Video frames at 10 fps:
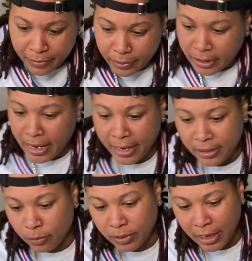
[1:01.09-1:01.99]
with tax.
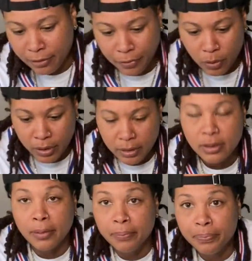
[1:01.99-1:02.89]
It was like 400
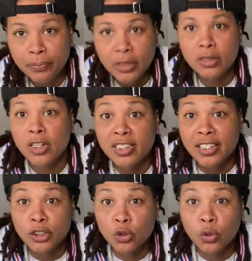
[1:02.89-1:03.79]
something. Let's get
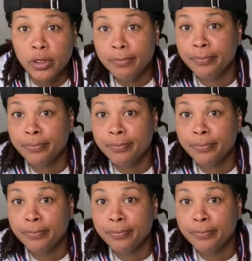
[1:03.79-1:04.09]
into it.